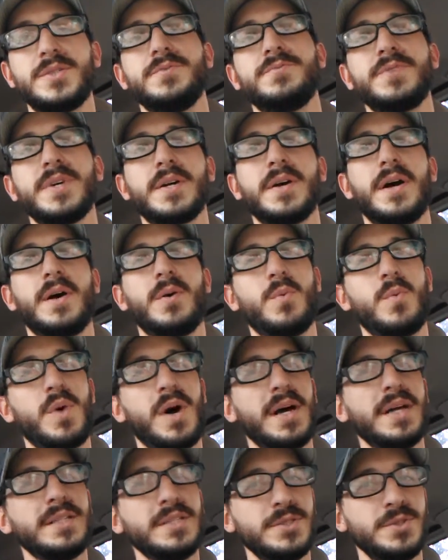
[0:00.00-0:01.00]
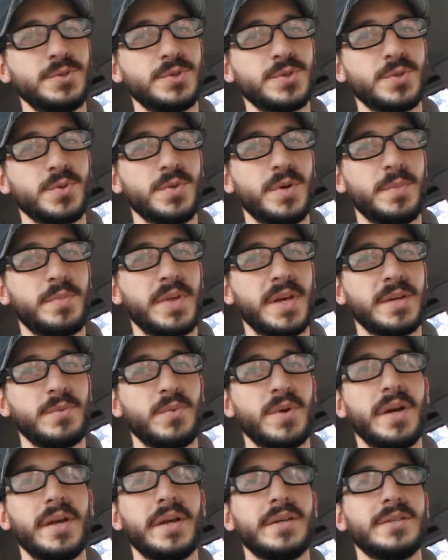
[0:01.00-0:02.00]
You figure out why did you screw up that
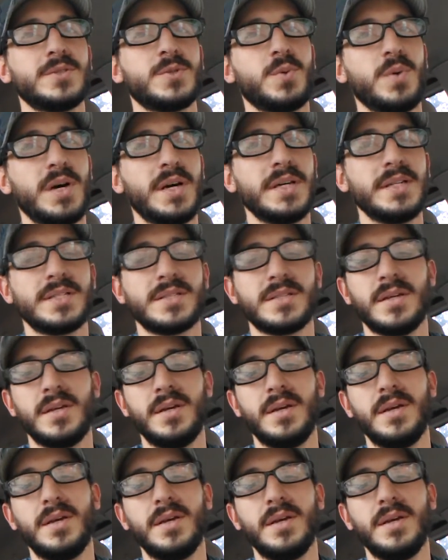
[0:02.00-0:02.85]
way twice,